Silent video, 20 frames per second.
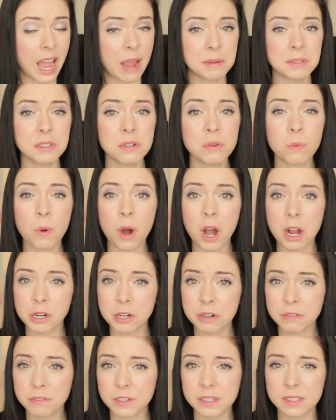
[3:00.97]
I was in a
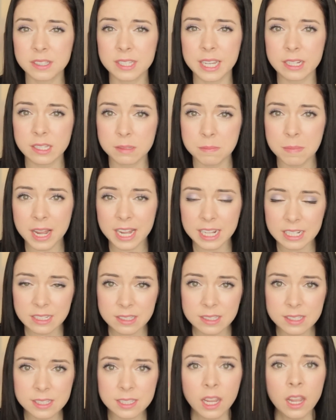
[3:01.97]
walker for 6
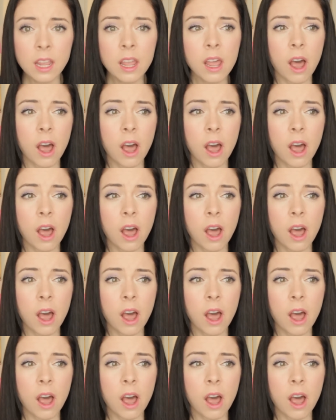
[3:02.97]
months.